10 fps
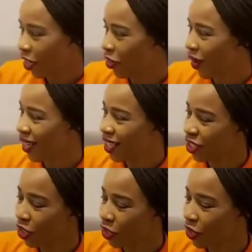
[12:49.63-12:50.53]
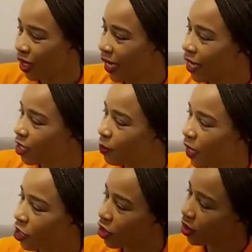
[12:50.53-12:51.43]
All right, let's go to the next
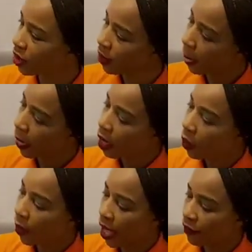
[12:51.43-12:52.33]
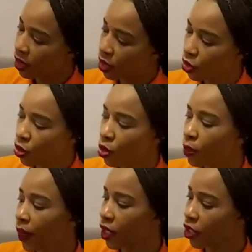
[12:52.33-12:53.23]
pictures. We have these two
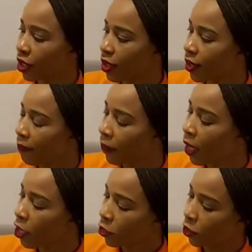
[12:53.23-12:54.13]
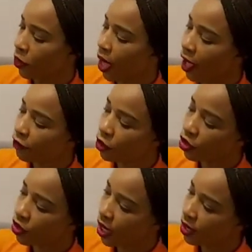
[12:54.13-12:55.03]
pictures. So you have to
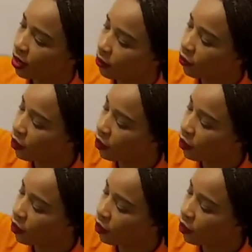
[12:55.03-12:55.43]
trace them.